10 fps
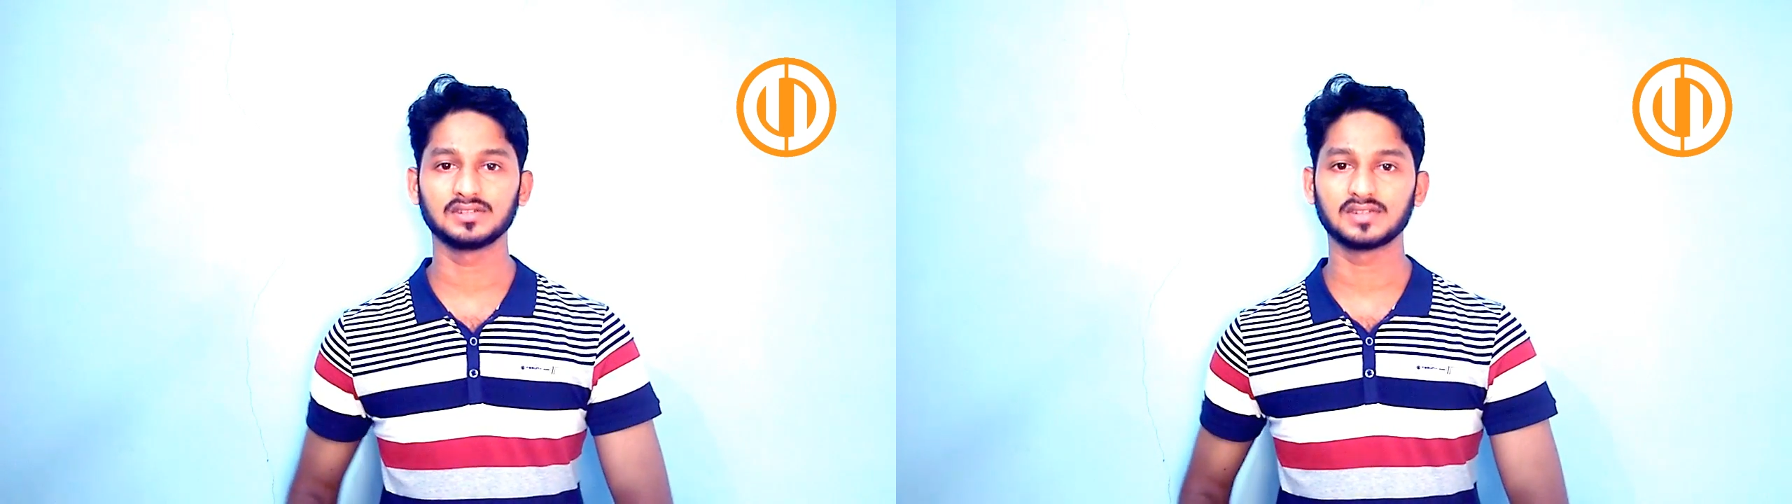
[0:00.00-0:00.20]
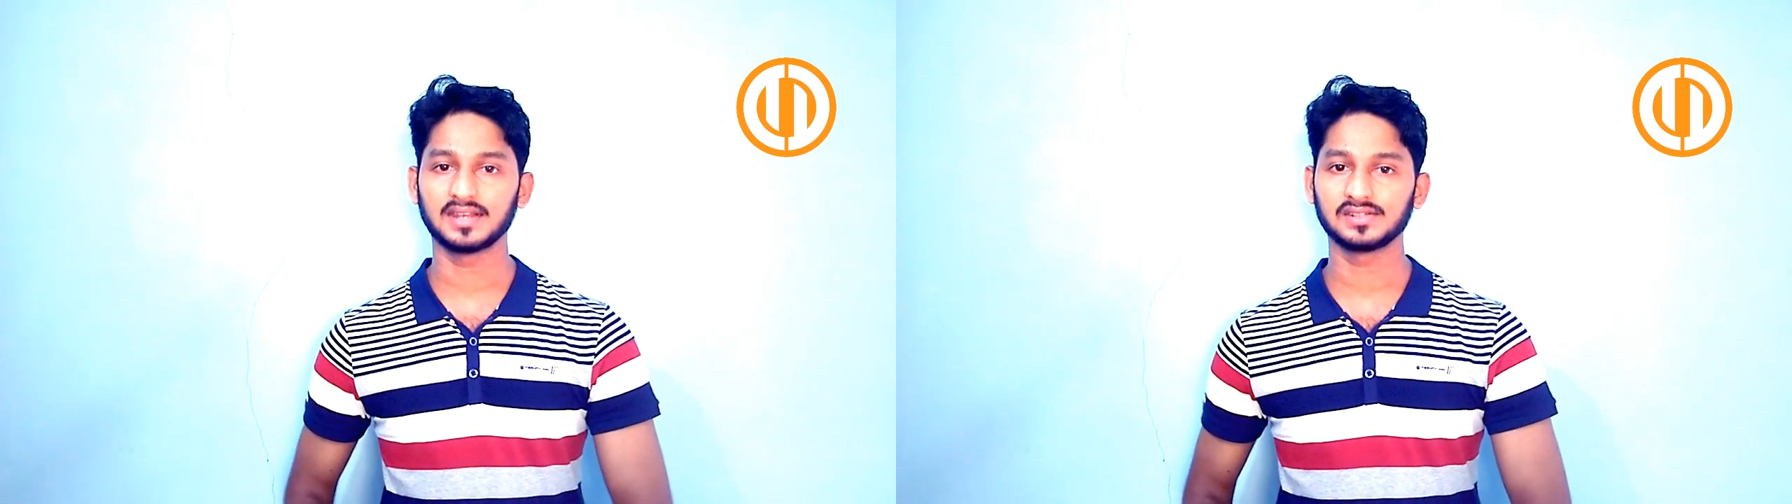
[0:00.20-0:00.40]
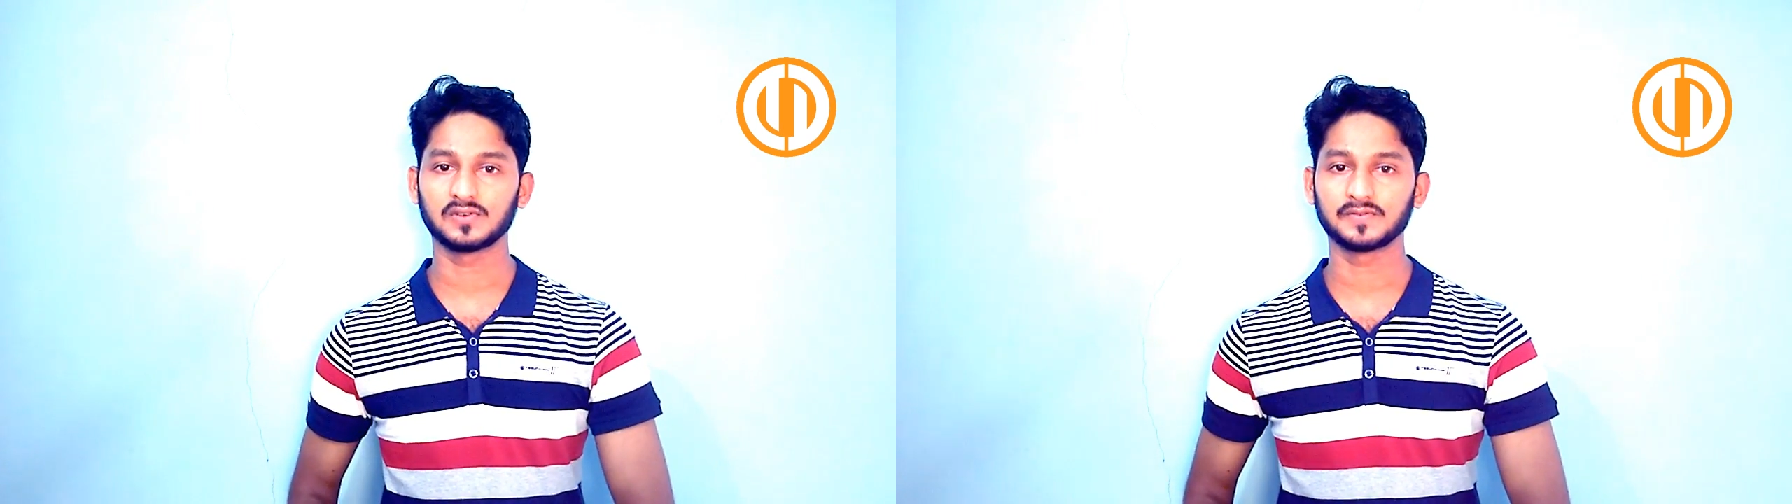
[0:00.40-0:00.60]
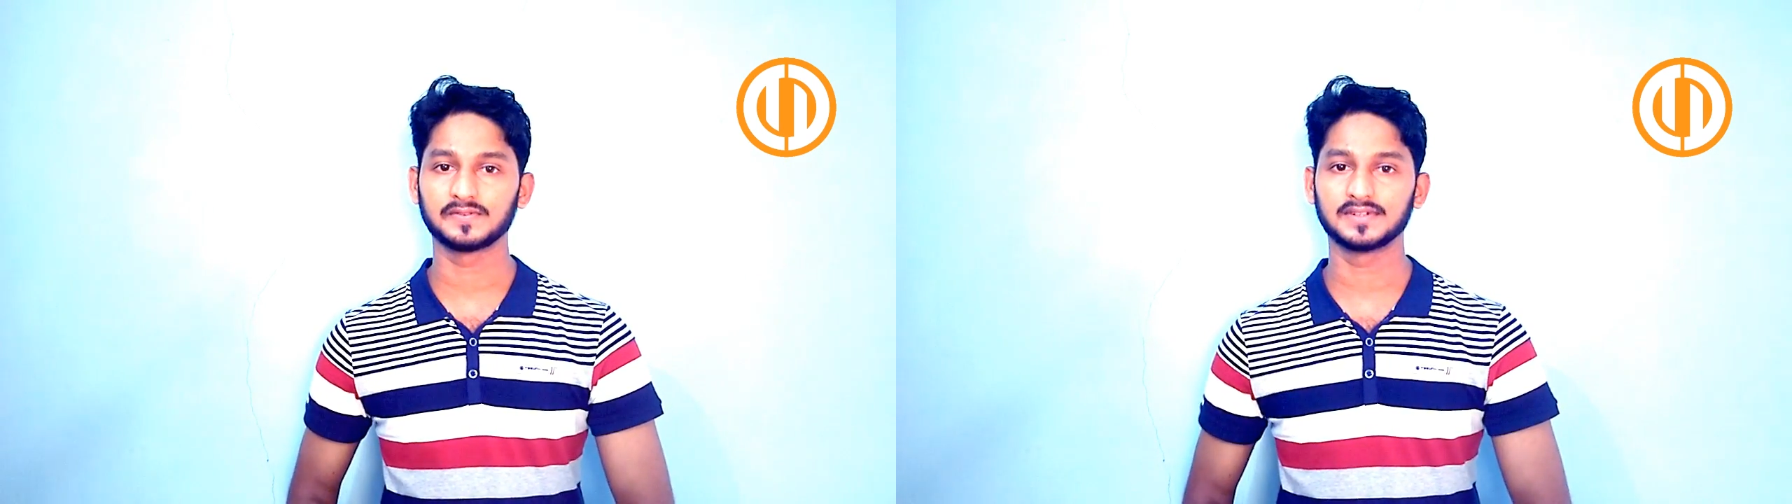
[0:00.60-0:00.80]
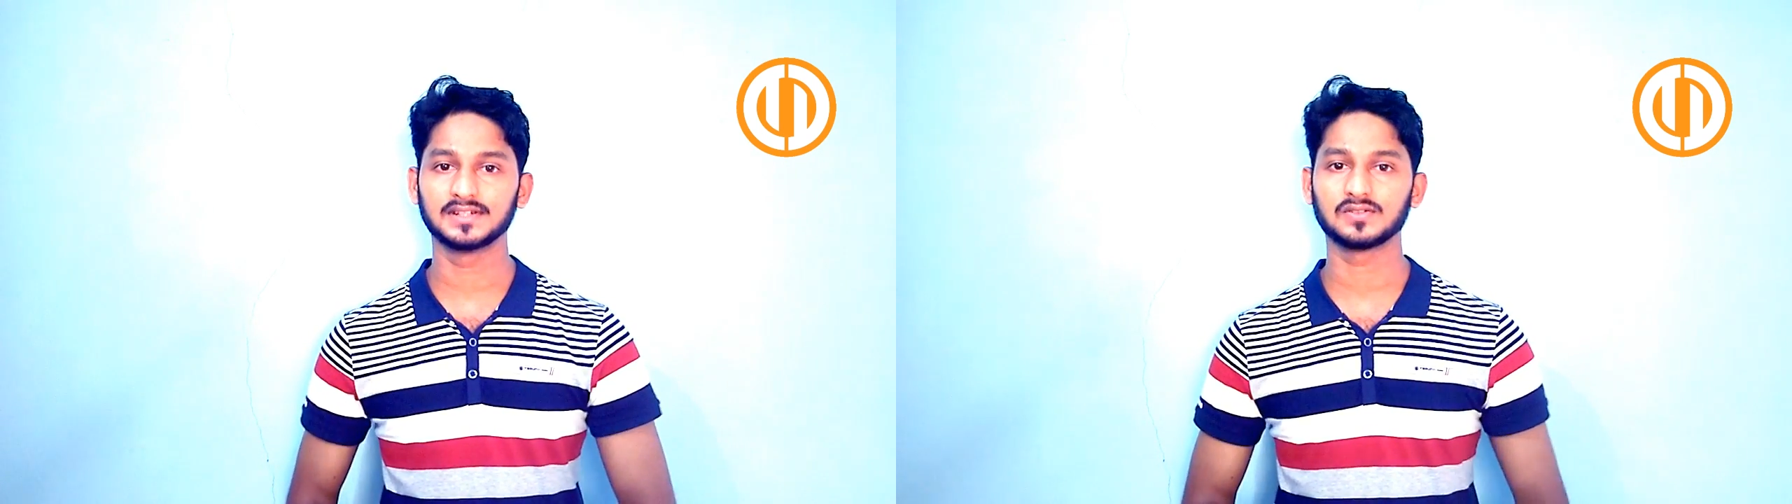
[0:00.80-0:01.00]
design
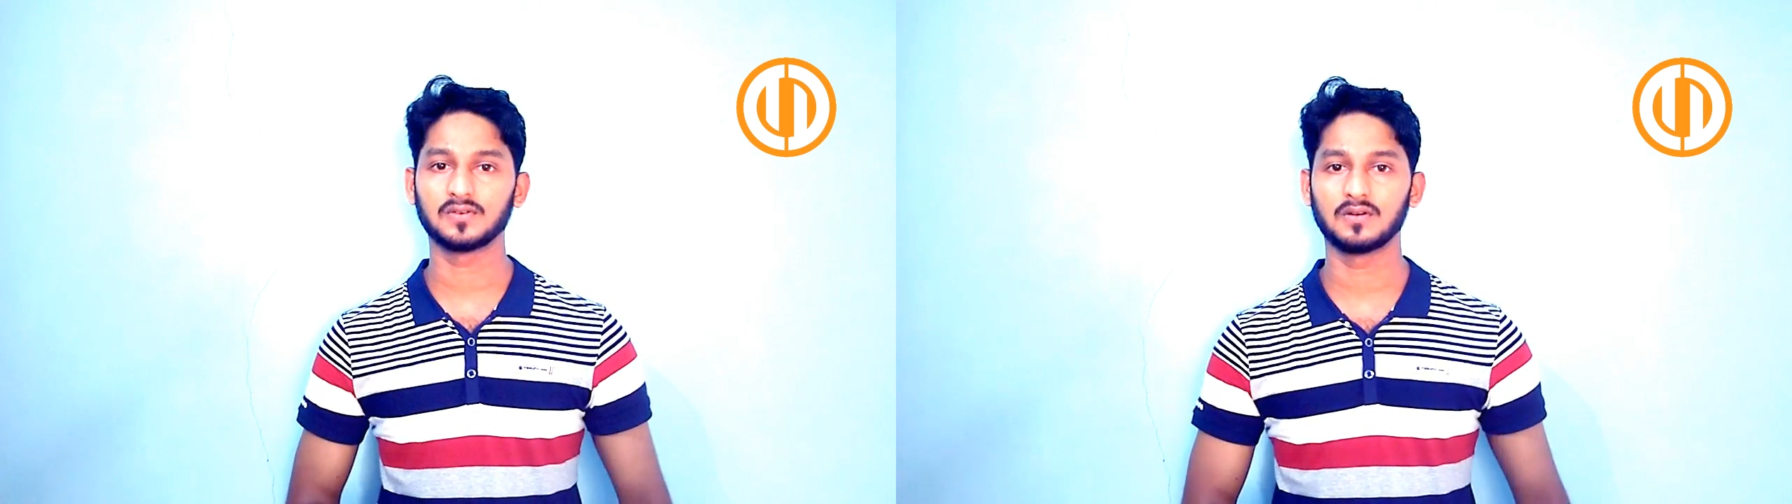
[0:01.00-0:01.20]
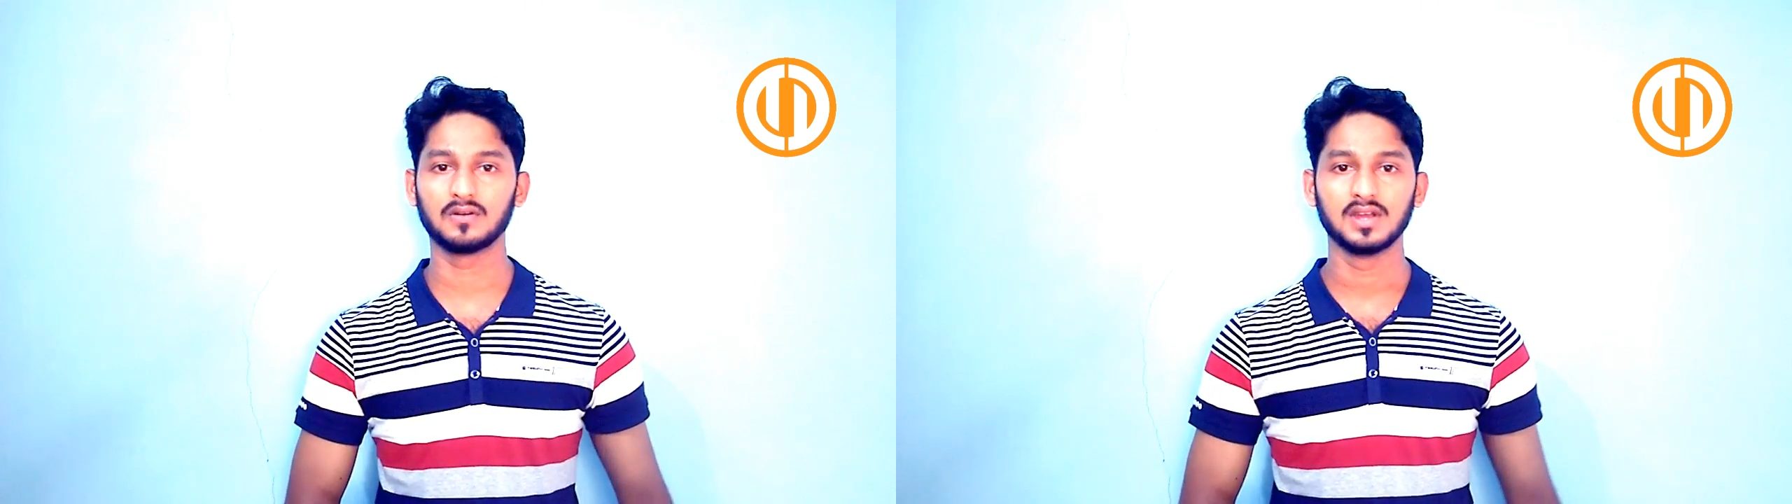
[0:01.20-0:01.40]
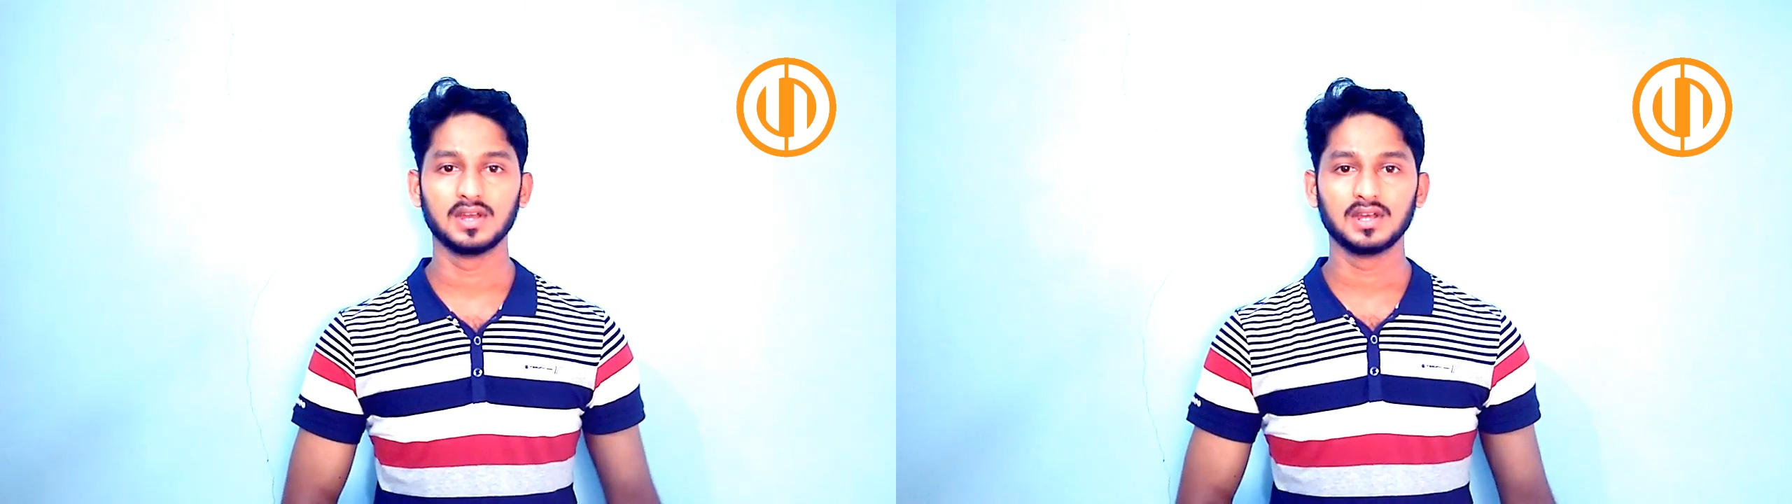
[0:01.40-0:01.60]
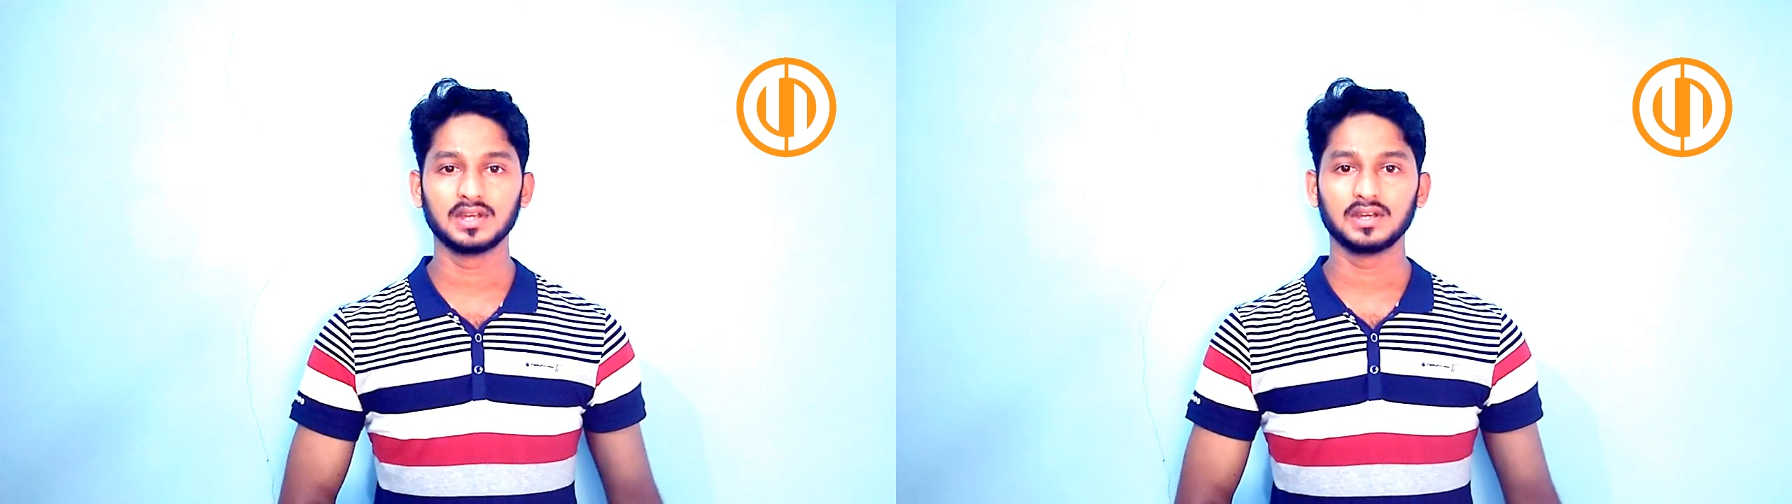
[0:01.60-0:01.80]
softwares or